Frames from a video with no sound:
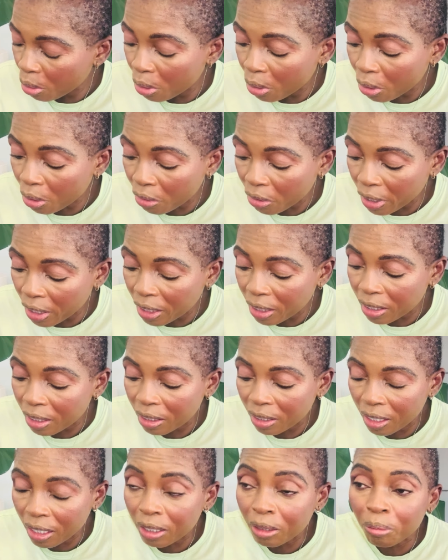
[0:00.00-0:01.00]

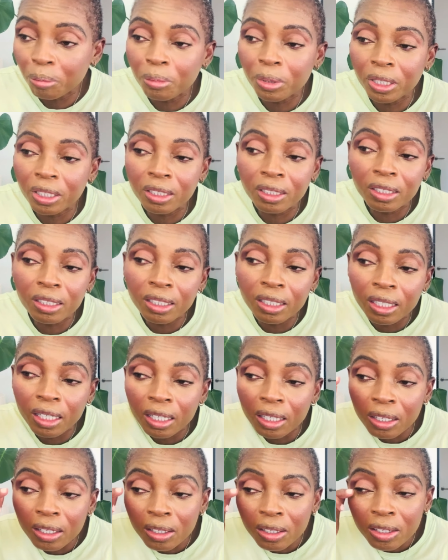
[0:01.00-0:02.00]
correct that bit
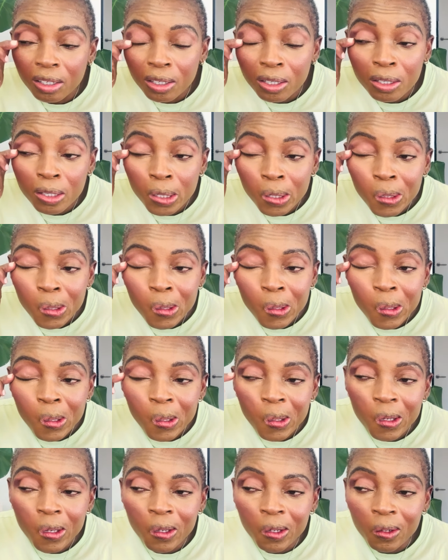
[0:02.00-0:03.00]
here.
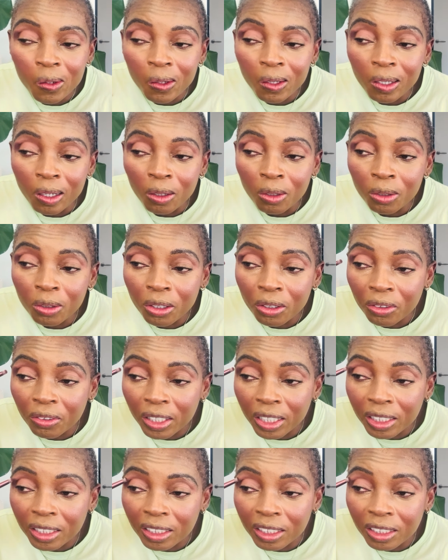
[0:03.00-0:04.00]
I'll correct